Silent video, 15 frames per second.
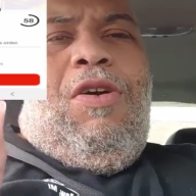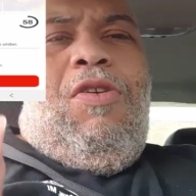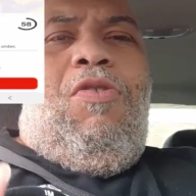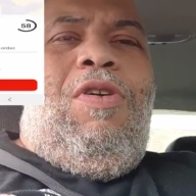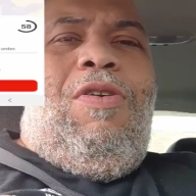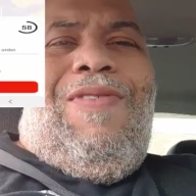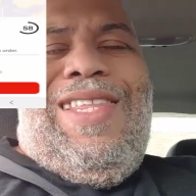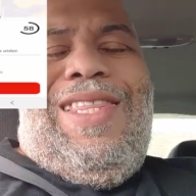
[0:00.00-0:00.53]
going to
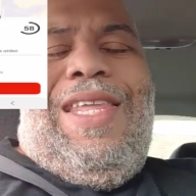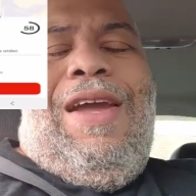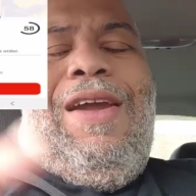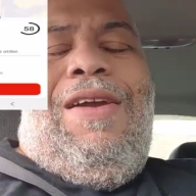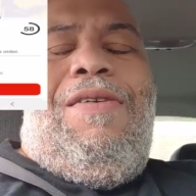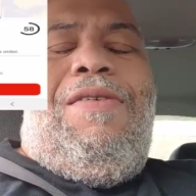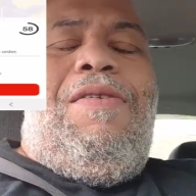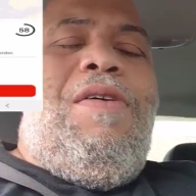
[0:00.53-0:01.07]
order right
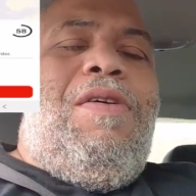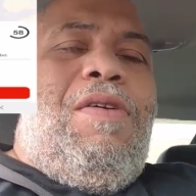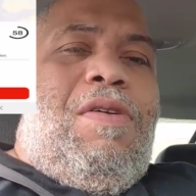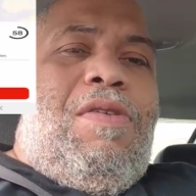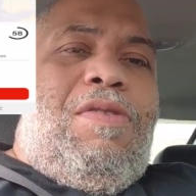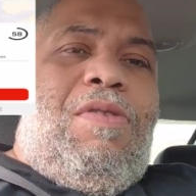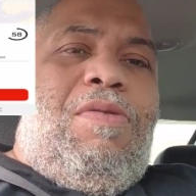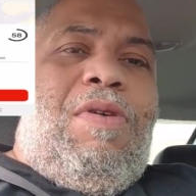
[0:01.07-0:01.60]
there.
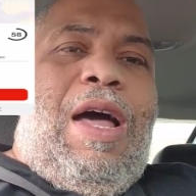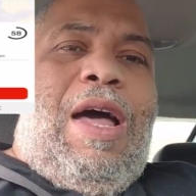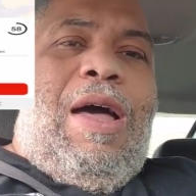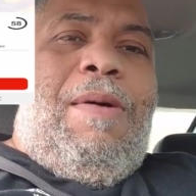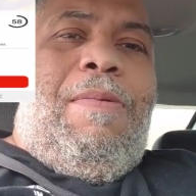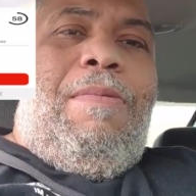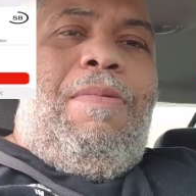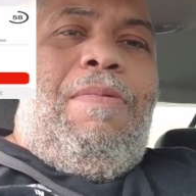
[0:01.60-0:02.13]
So
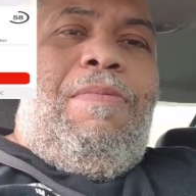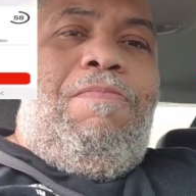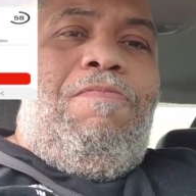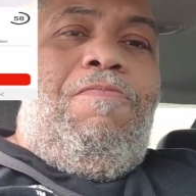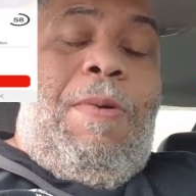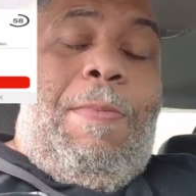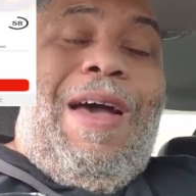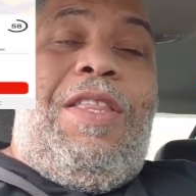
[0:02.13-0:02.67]
uh,
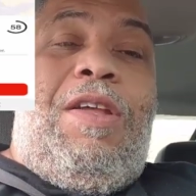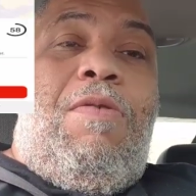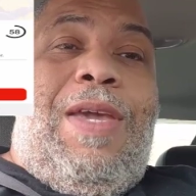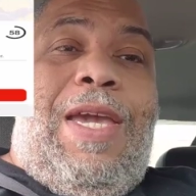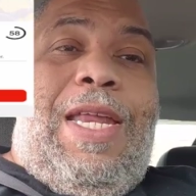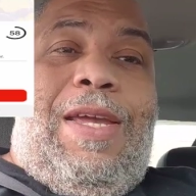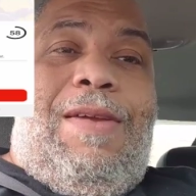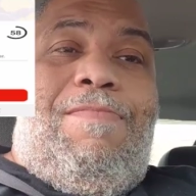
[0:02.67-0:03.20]
we about to go
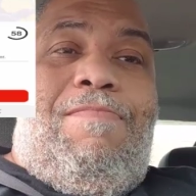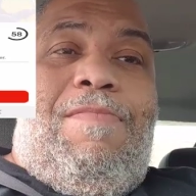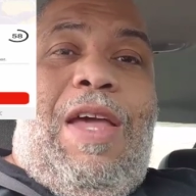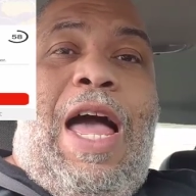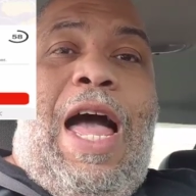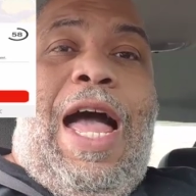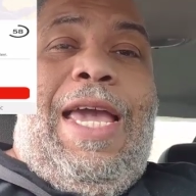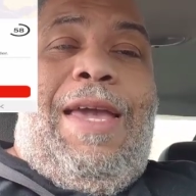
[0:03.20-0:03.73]
get it.
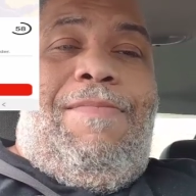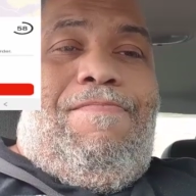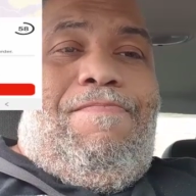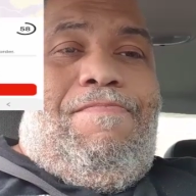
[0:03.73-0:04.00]
All right.